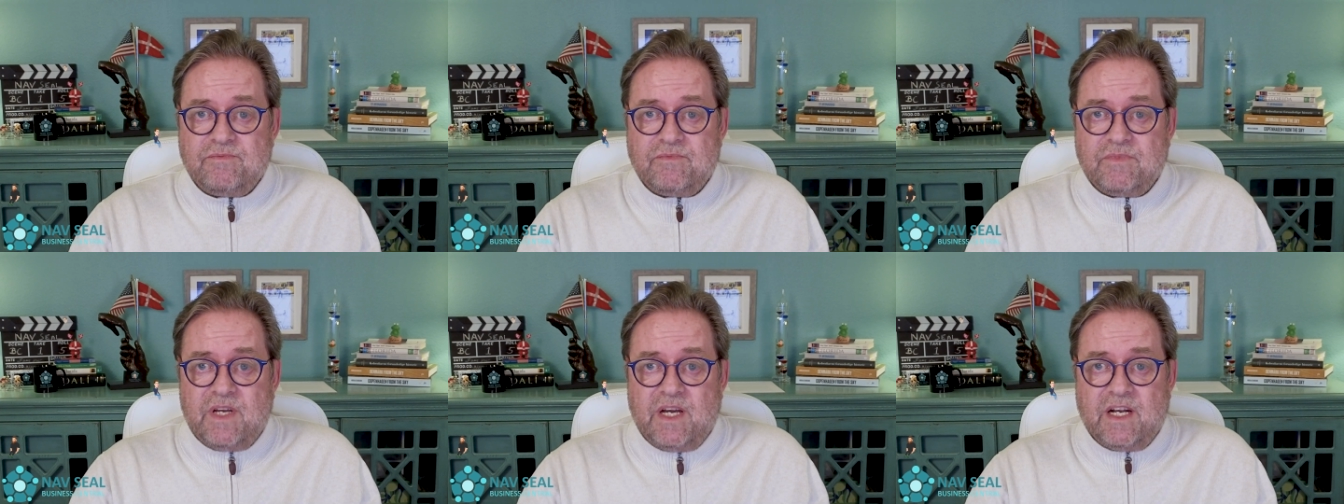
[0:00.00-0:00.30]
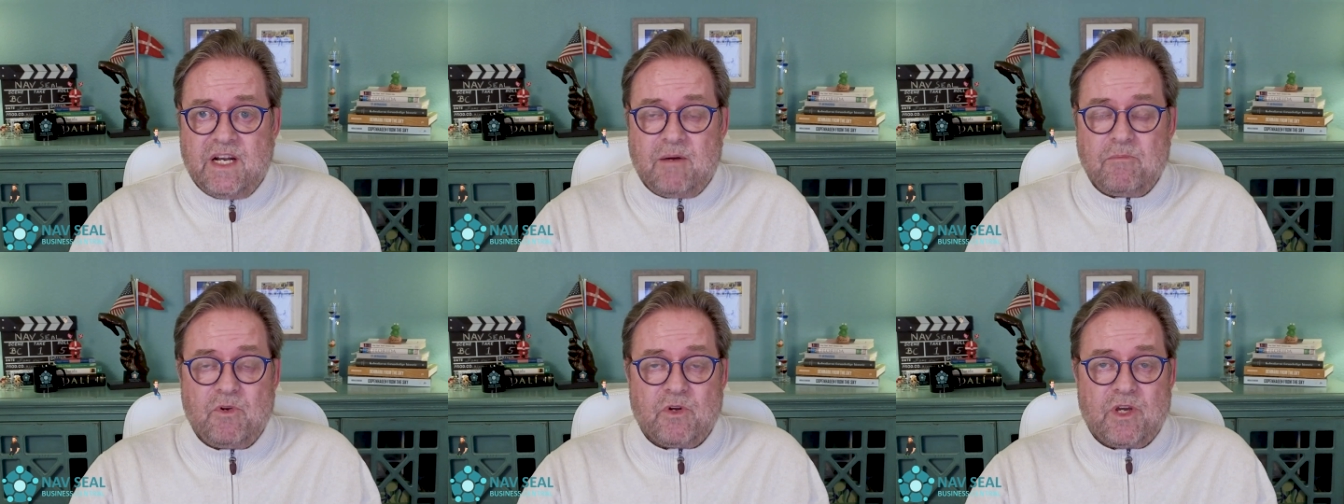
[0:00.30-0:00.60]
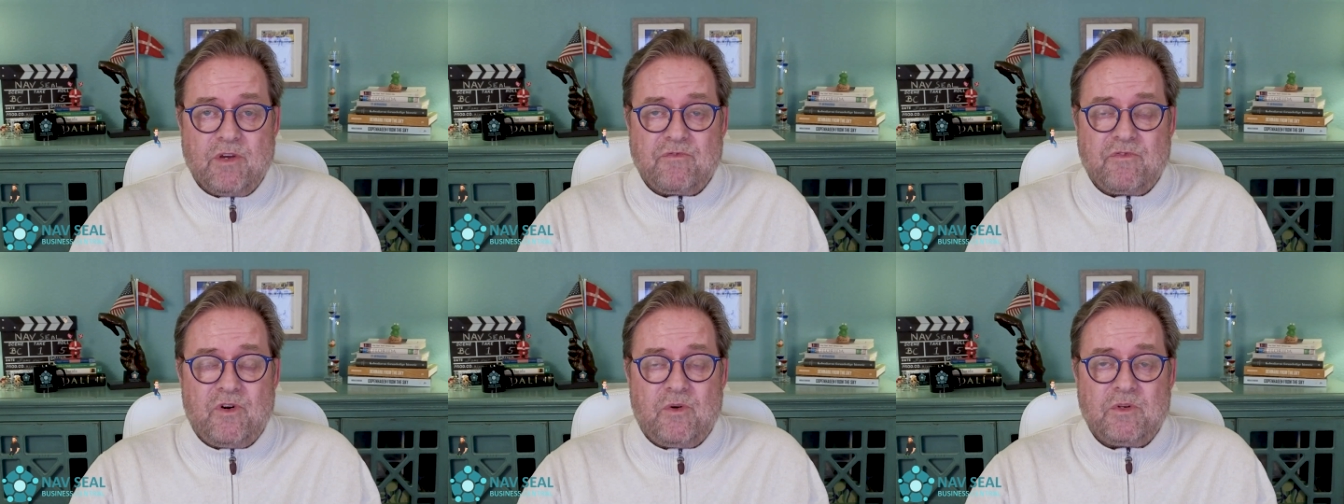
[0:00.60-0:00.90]
And I'm looking
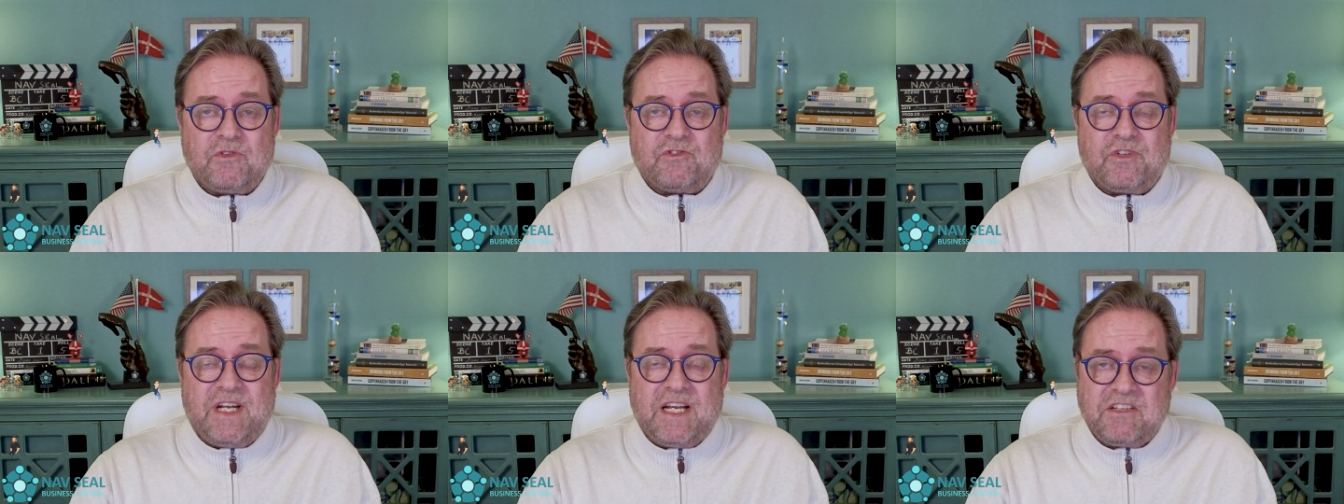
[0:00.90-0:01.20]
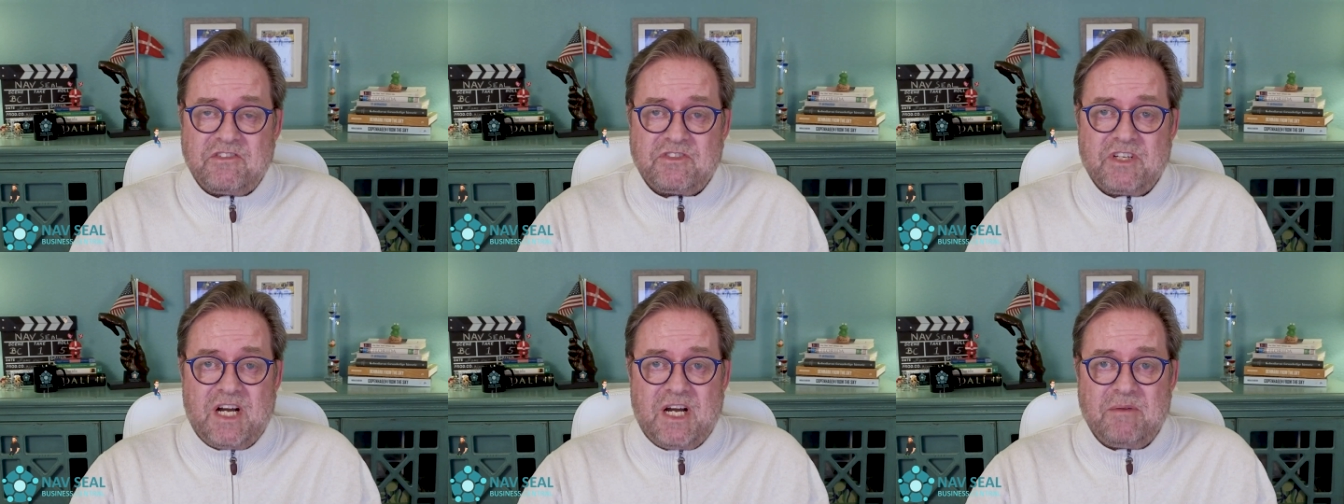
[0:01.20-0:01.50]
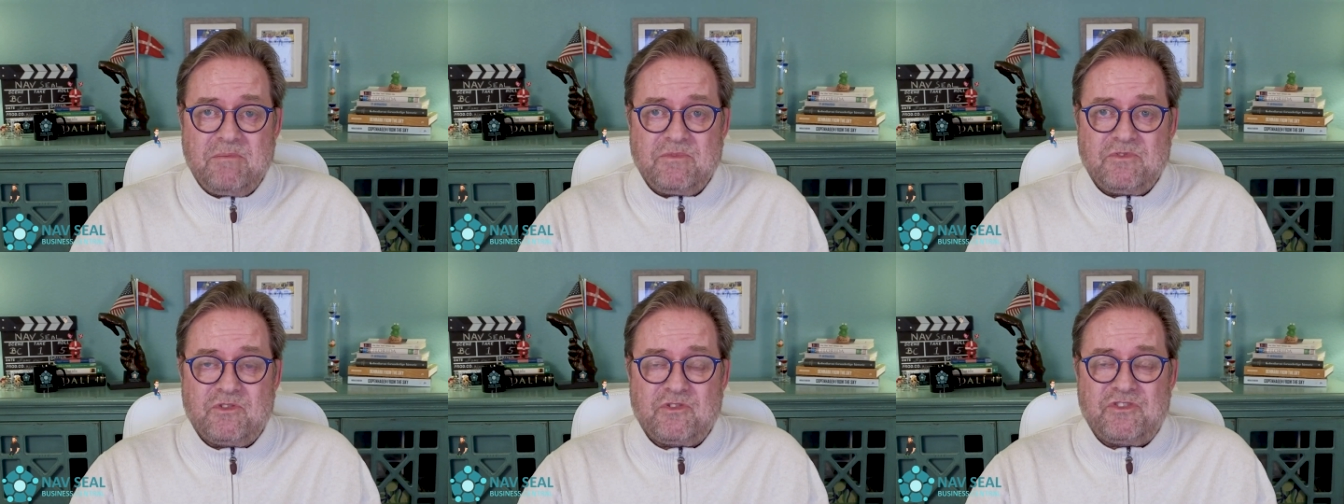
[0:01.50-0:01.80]
forward to next
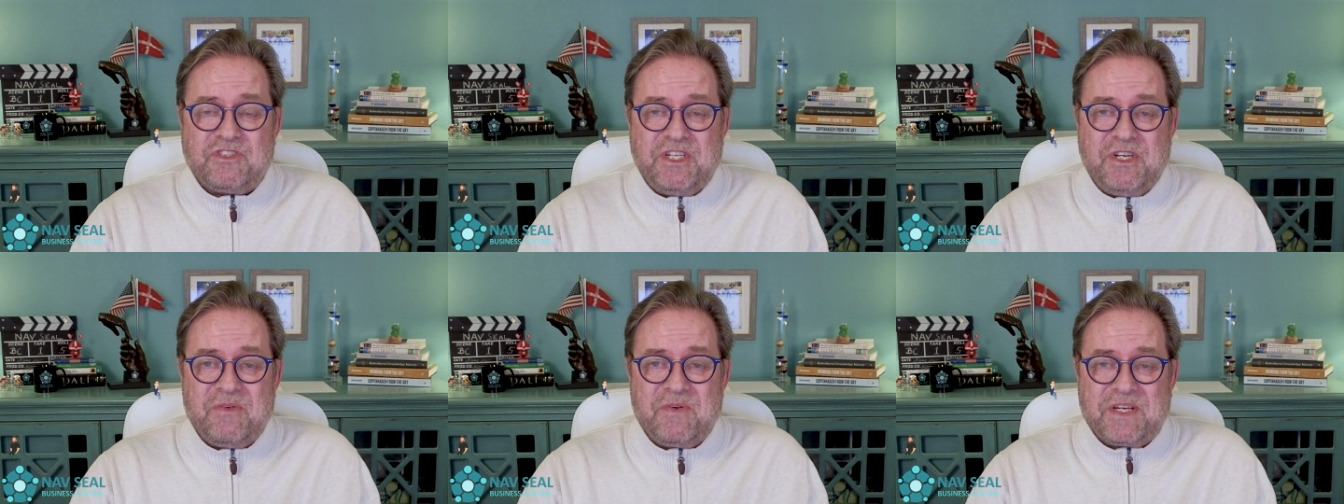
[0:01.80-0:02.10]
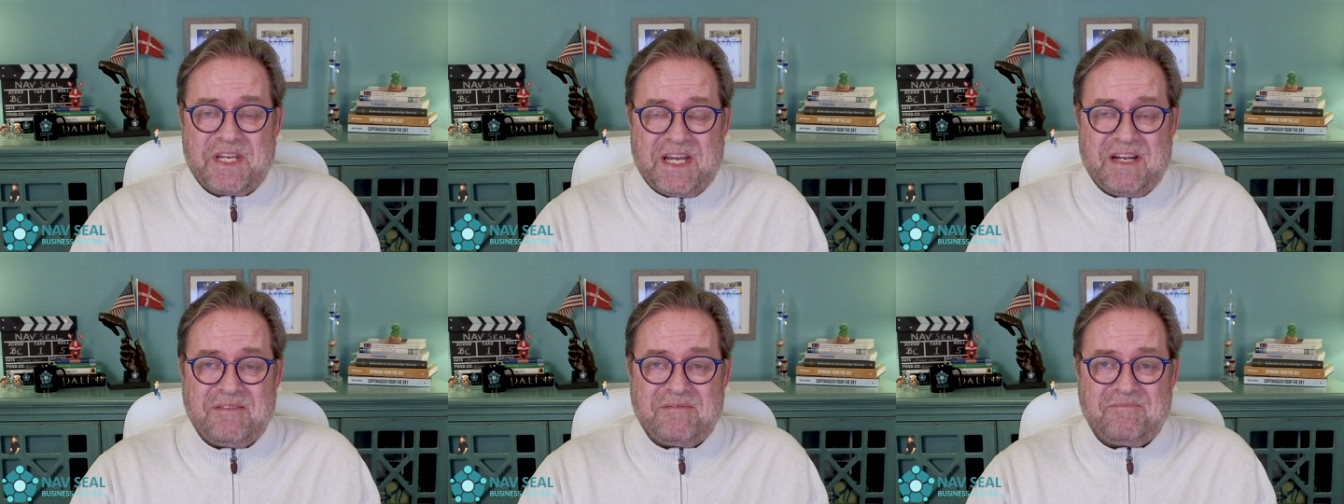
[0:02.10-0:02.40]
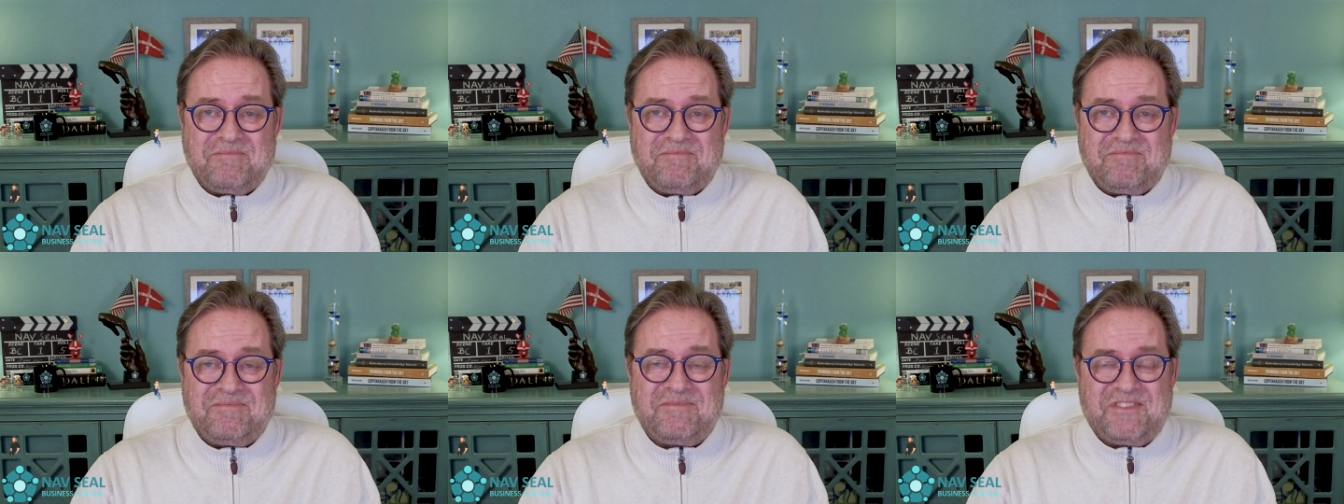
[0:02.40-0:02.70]
time to see you again.
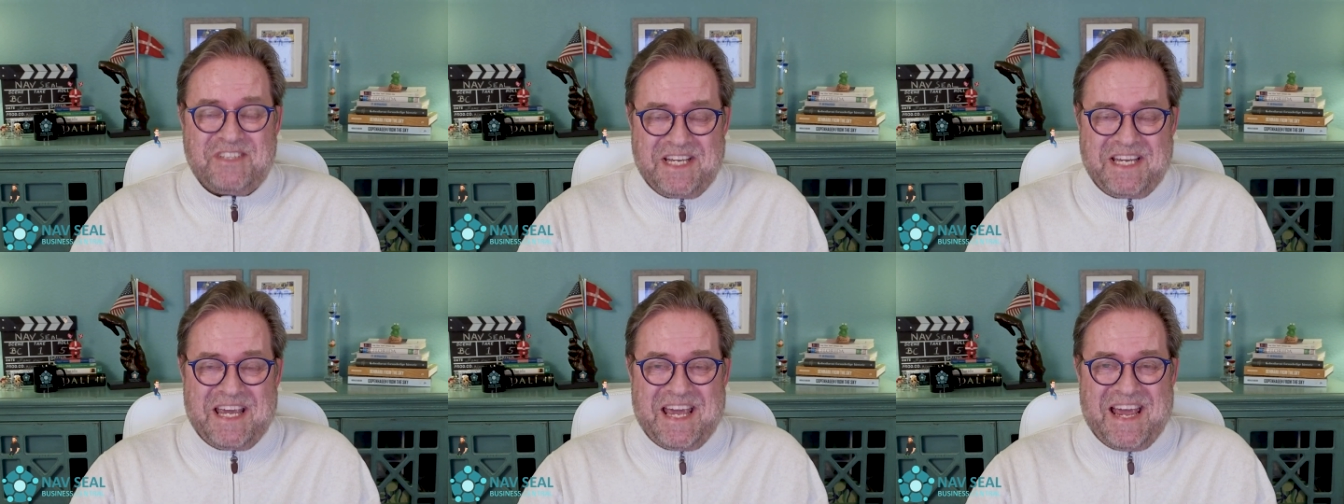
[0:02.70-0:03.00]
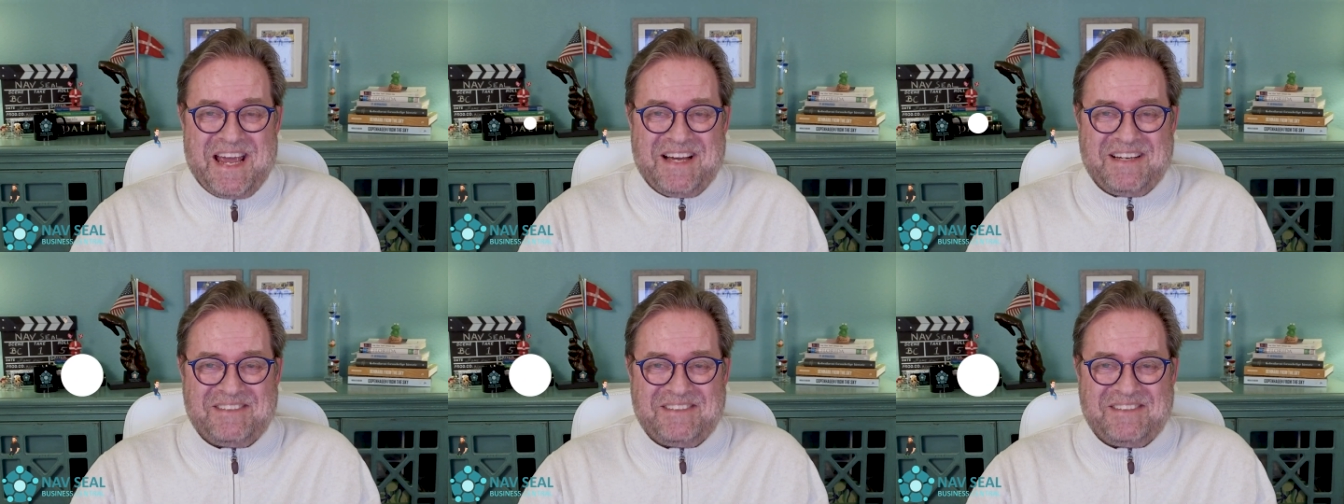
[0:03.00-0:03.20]
Take care.